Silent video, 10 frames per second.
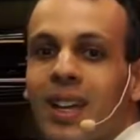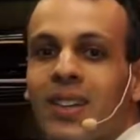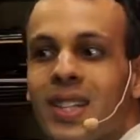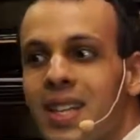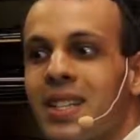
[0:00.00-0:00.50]

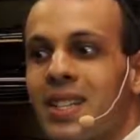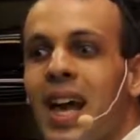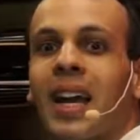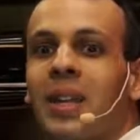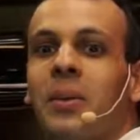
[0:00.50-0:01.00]
because that's
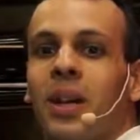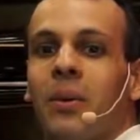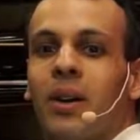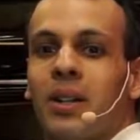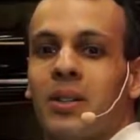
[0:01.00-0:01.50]
exactly
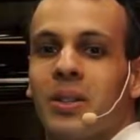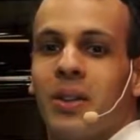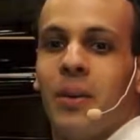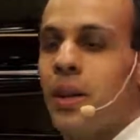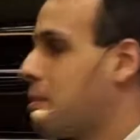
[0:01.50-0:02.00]
what I want to do. I want to